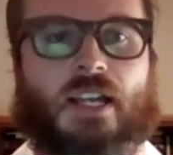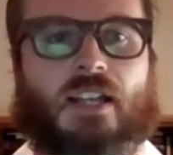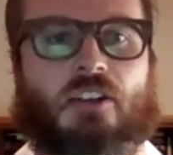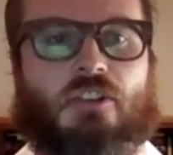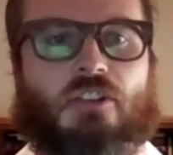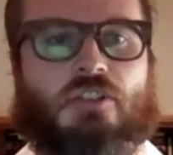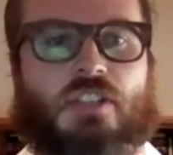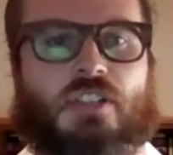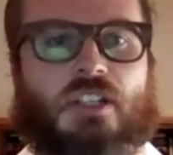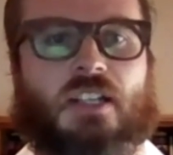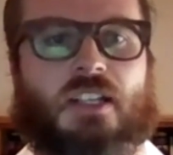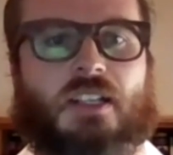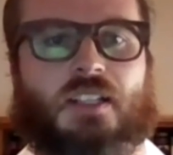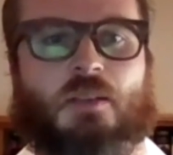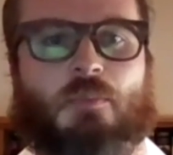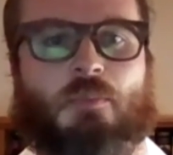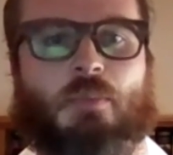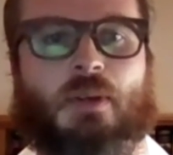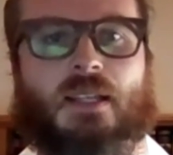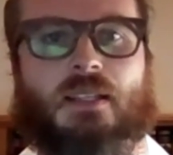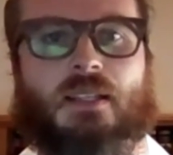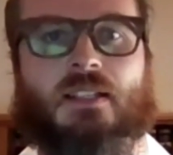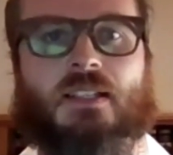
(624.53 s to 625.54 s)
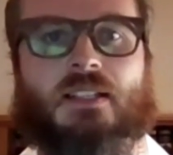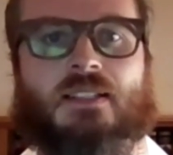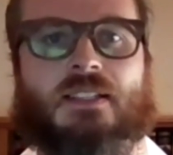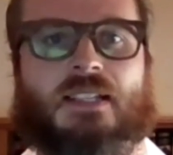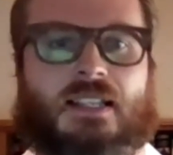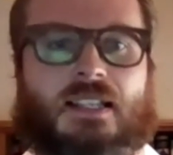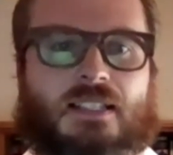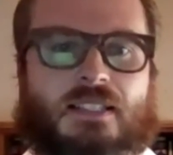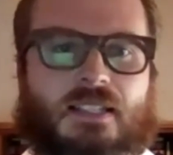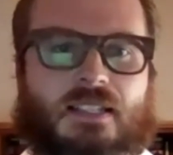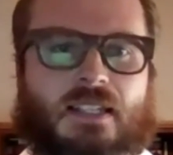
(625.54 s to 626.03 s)
energy
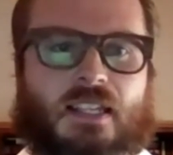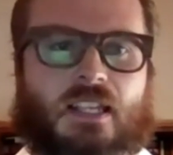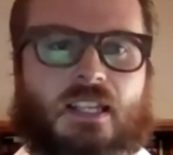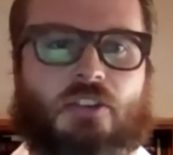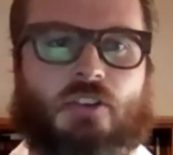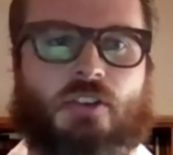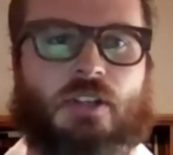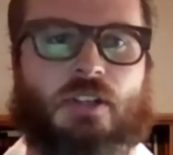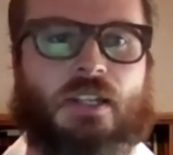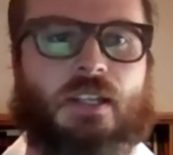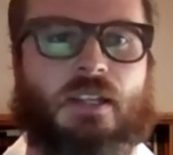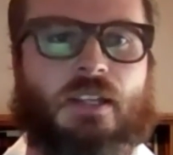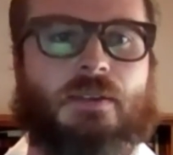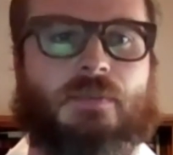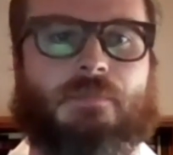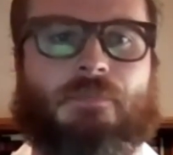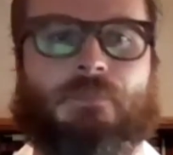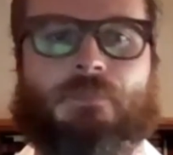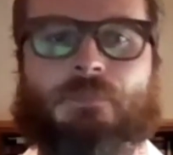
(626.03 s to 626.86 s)
independence and security.